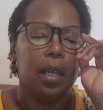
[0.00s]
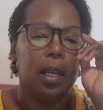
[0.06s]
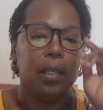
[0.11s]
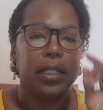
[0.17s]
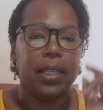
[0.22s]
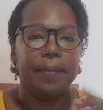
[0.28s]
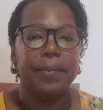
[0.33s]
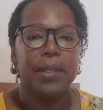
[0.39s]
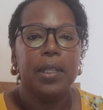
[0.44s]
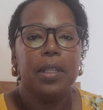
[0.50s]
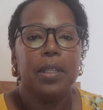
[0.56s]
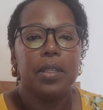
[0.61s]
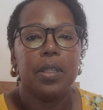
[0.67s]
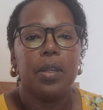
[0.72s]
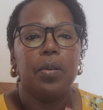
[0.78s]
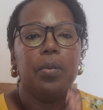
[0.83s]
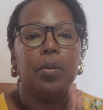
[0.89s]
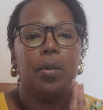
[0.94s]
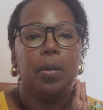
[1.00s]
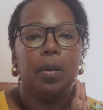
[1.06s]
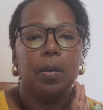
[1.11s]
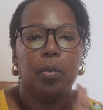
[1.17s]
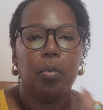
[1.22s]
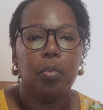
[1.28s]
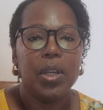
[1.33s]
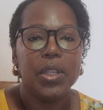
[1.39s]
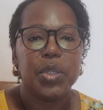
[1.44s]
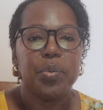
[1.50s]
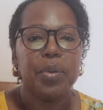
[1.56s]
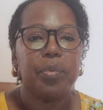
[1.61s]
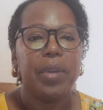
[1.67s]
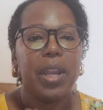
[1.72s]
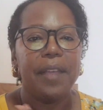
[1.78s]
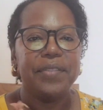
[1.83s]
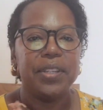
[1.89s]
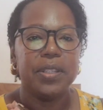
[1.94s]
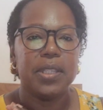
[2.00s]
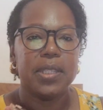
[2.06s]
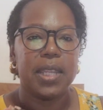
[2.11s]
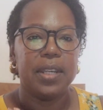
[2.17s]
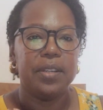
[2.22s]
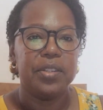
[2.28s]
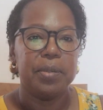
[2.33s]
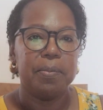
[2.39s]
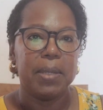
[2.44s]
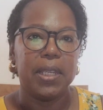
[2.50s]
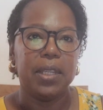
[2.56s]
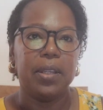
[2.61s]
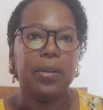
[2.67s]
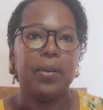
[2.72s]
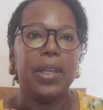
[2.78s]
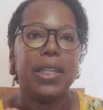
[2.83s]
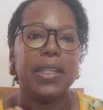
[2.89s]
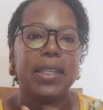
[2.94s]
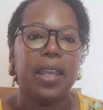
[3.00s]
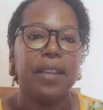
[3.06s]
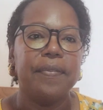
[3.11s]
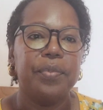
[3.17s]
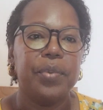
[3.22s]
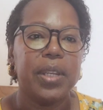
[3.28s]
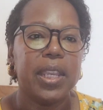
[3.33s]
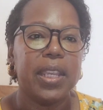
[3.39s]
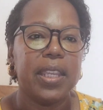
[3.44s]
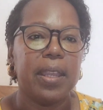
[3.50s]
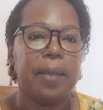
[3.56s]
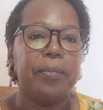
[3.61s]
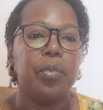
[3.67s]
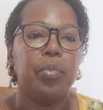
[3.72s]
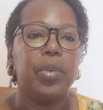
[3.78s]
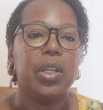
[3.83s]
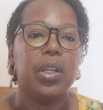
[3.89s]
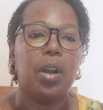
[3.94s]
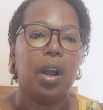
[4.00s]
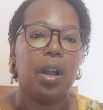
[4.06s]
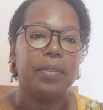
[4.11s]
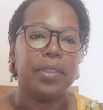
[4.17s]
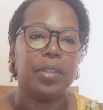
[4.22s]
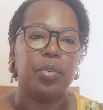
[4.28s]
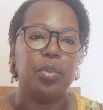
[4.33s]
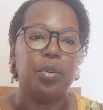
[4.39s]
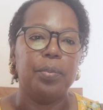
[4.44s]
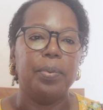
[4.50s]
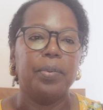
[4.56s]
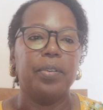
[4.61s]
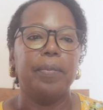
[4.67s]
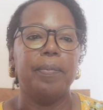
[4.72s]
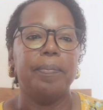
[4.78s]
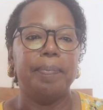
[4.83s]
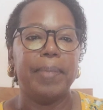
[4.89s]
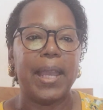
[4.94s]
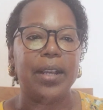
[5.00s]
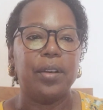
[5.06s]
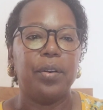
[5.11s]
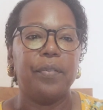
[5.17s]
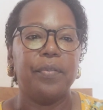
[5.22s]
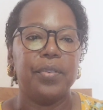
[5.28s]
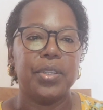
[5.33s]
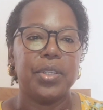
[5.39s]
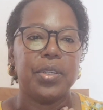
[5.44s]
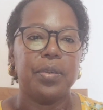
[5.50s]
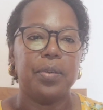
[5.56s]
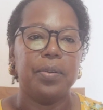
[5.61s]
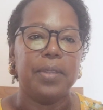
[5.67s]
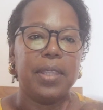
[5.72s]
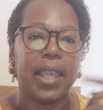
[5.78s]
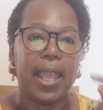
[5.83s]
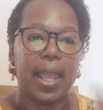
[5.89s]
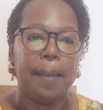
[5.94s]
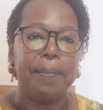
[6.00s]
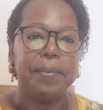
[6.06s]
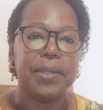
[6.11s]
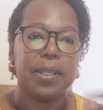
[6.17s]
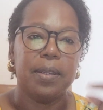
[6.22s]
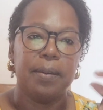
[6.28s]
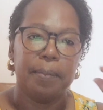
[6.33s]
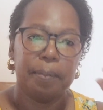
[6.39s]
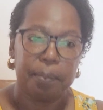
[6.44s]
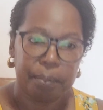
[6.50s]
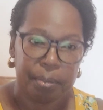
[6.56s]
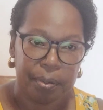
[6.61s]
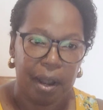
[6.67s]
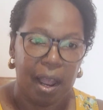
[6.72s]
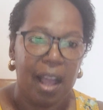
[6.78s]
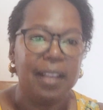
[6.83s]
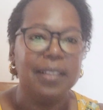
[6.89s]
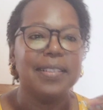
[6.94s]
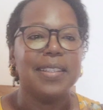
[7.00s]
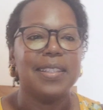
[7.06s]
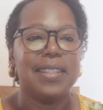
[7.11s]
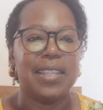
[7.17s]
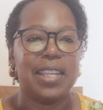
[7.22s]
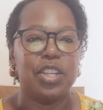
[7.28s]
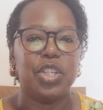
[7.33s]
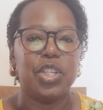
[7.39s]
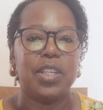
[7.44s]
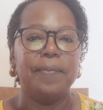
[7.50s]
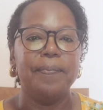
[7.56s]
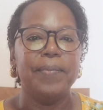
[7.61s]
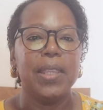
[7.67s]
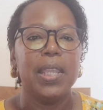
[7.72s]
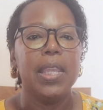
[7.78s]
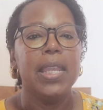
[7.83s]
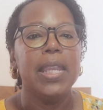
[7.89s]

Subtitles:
Okay, so once we arrived in Santo Domingo at 9:40 a.m., we caught the Uber back over to the Apt Pra station.